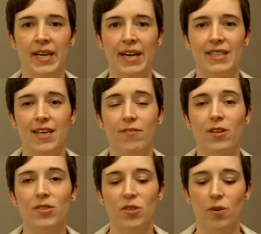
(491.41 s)
As I've
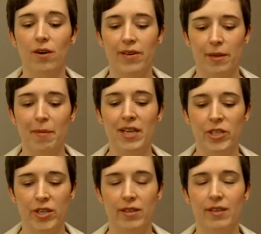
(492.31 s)
also already
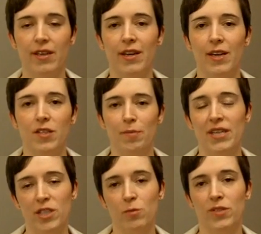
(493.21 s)
mentioned,
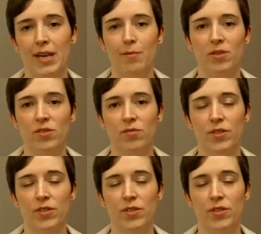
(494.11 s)
Spansion was able to